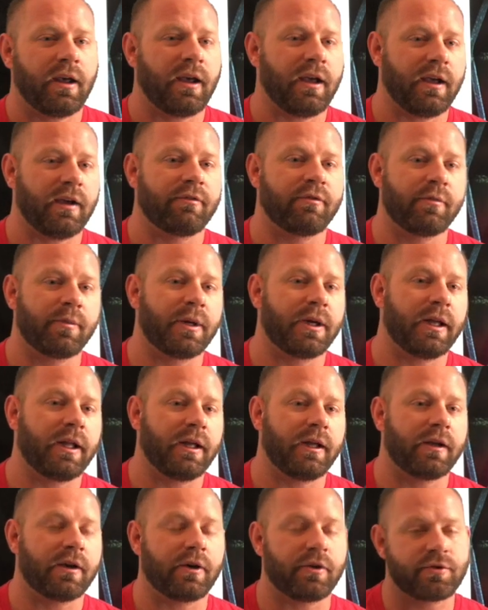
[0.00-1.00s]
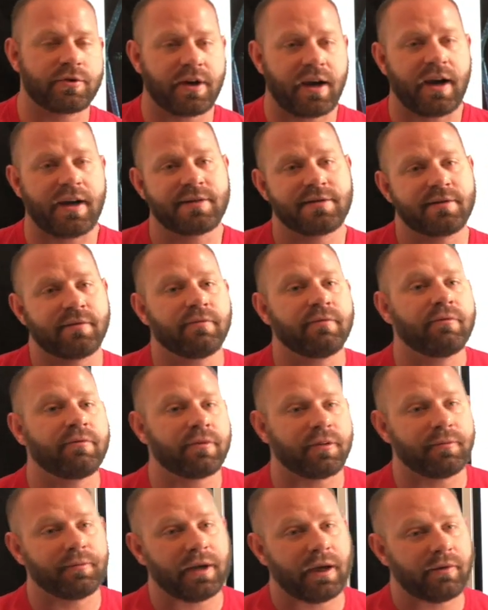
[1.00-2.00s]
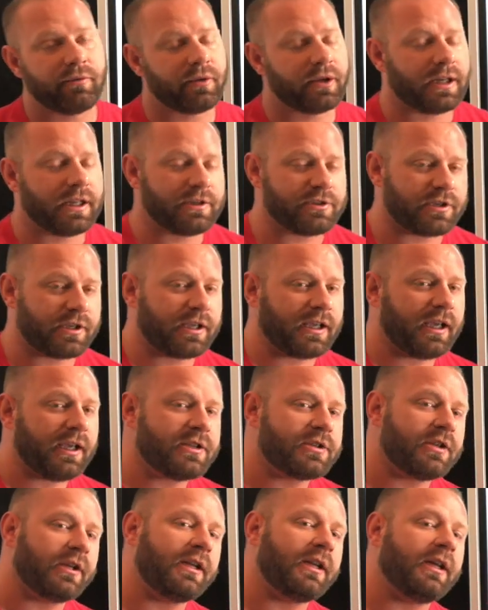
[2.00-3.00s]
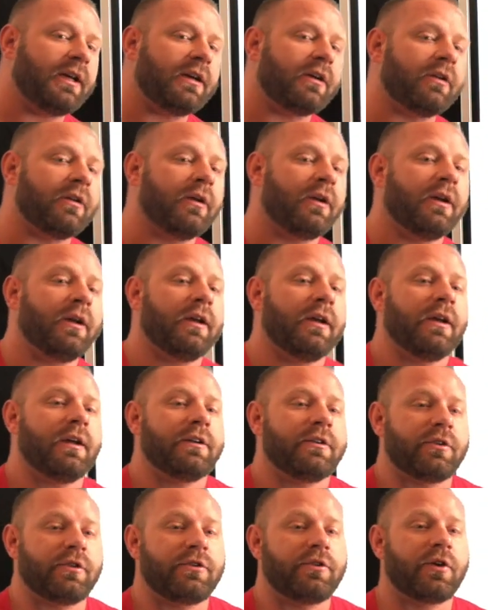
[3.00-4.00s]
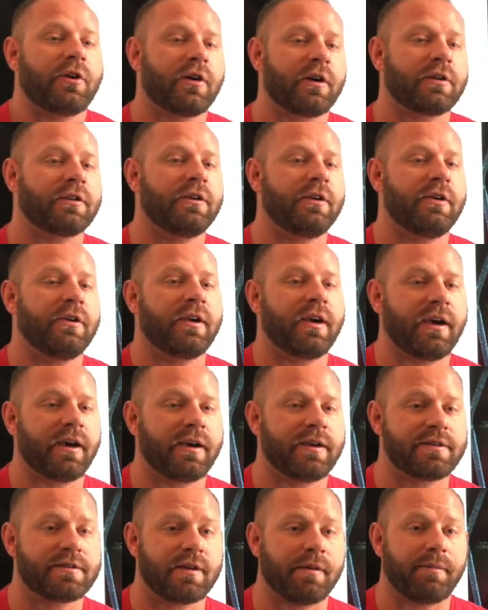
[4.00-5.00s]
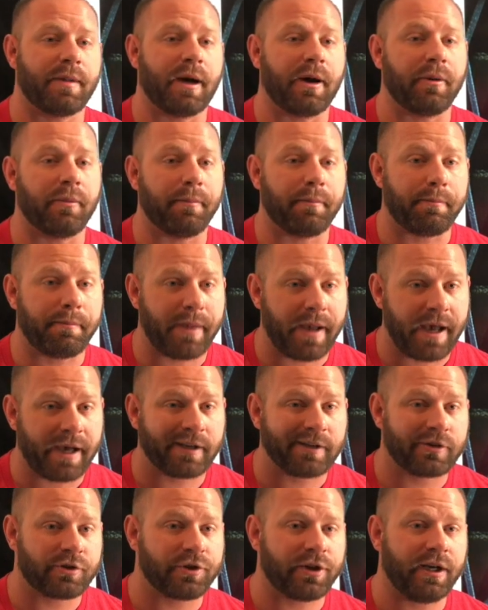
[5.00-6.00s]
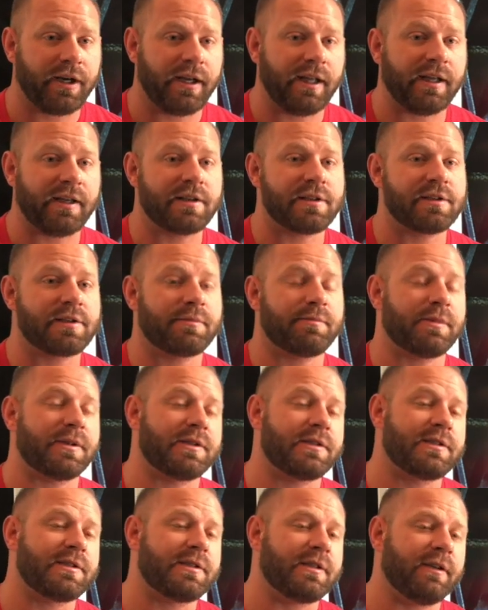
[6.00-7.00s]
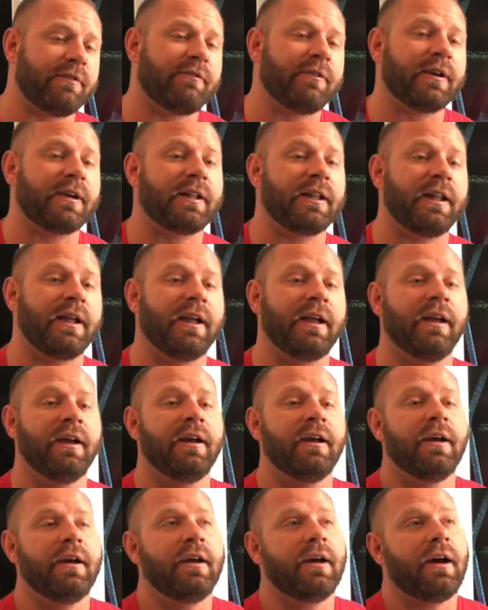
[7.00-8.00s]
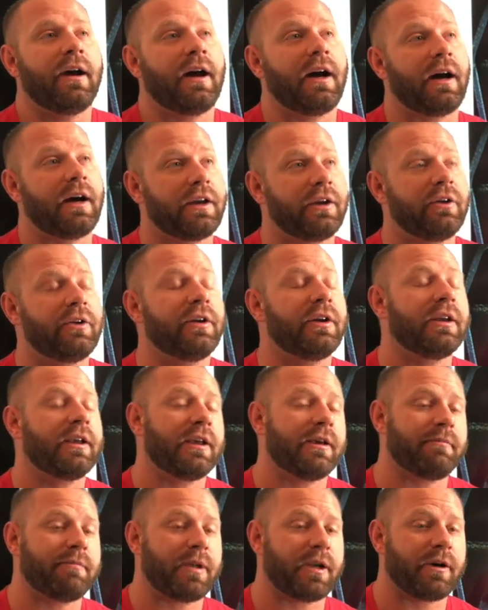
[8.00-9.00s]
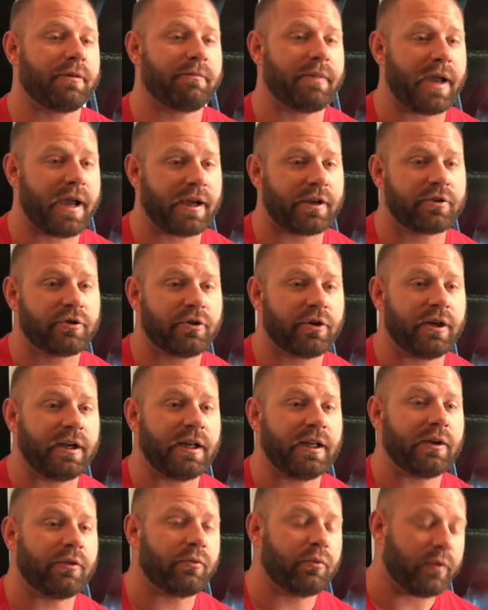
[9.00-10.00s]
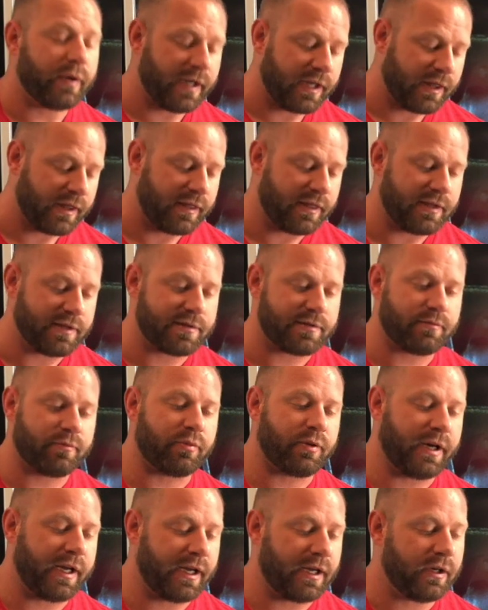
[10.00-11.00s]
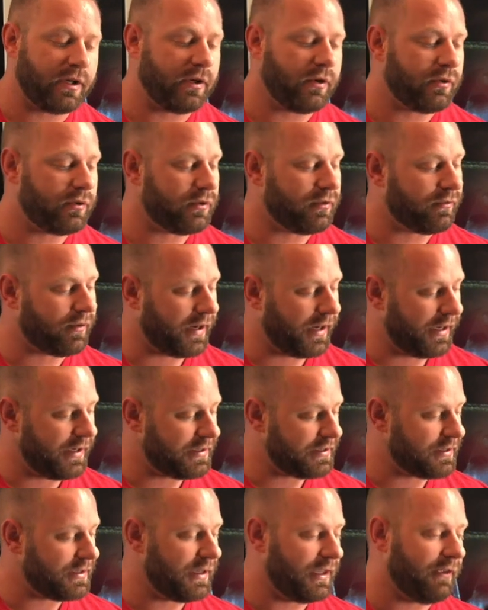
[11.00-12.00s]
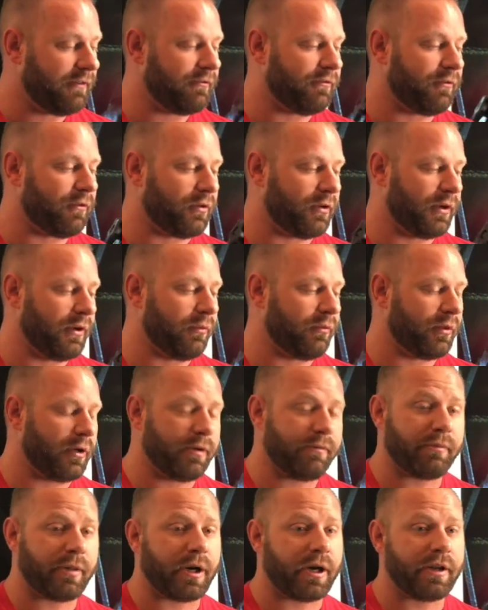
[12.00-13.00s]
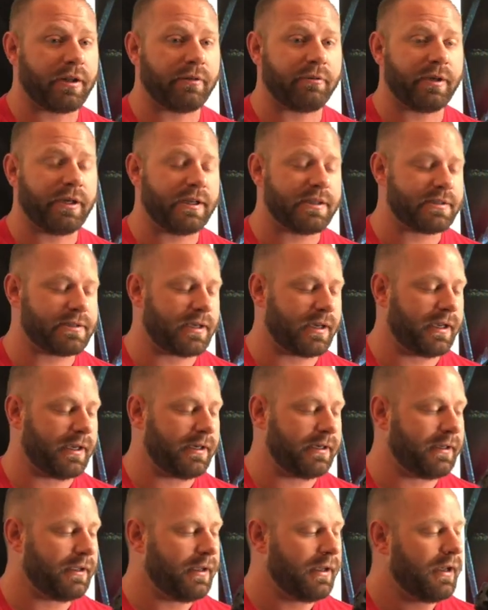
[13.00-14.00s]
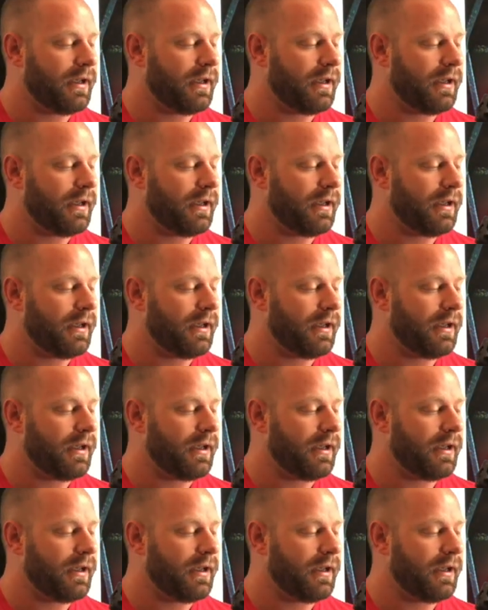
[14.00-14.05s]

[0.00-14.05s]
Hey everybody, Coach Kassem from N1 Education here to talk to you guys about back training, specifically how you can get better back training with this brand new device, the 4-in-1 bar that we designed